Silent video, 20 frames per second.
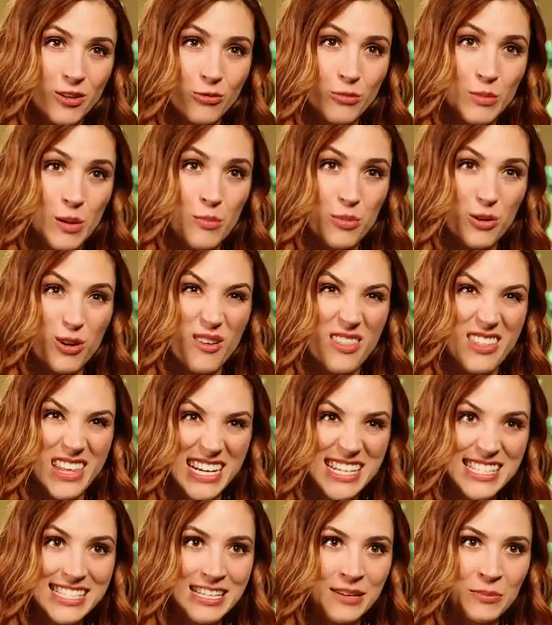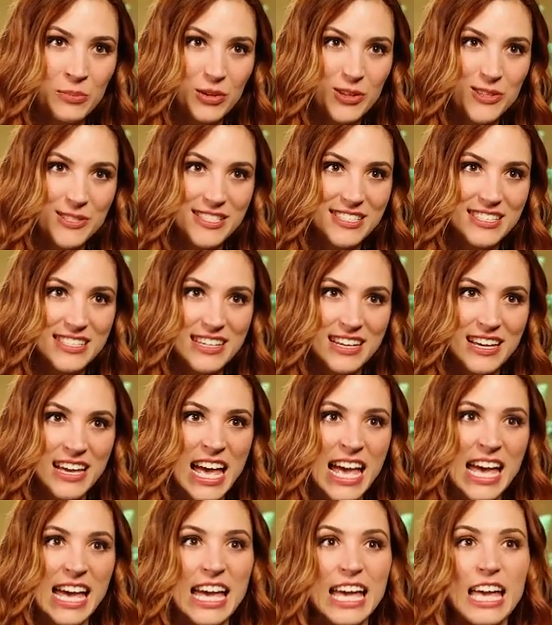Remember these symbols?
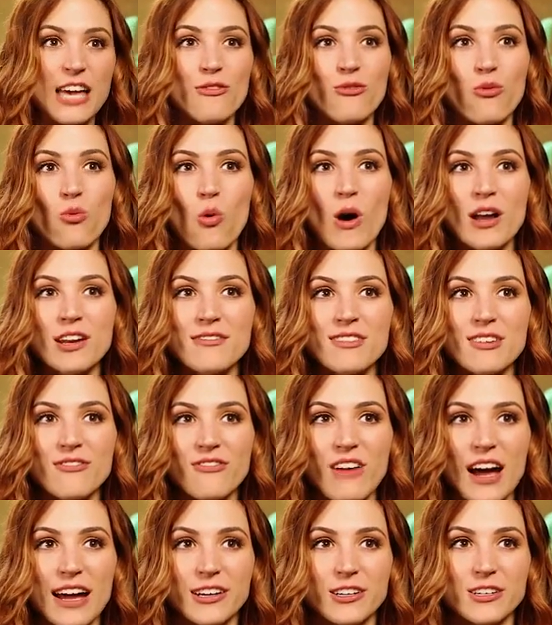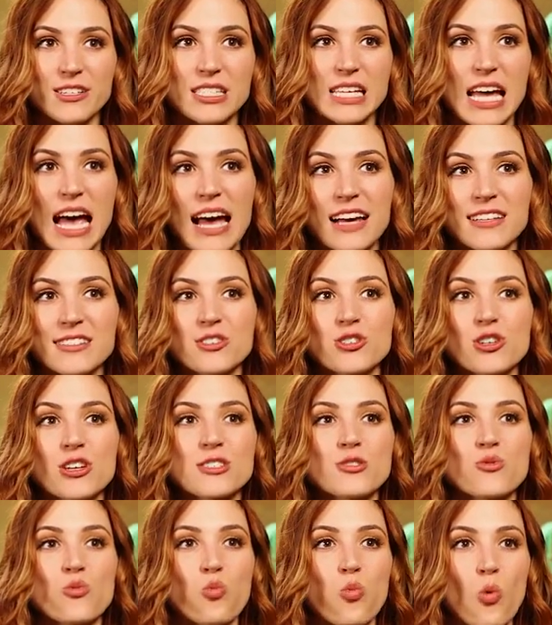If one of the fighters has
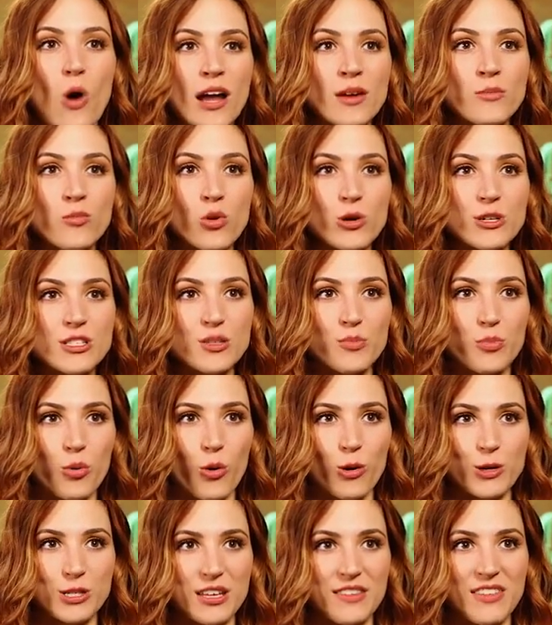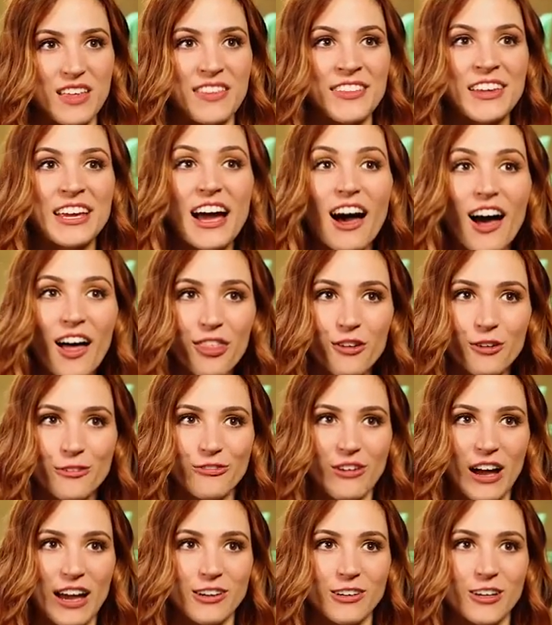just 1 more support than the other
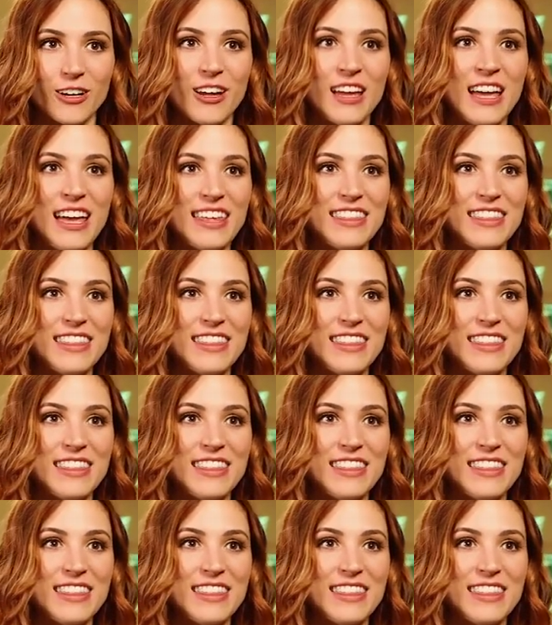fighter,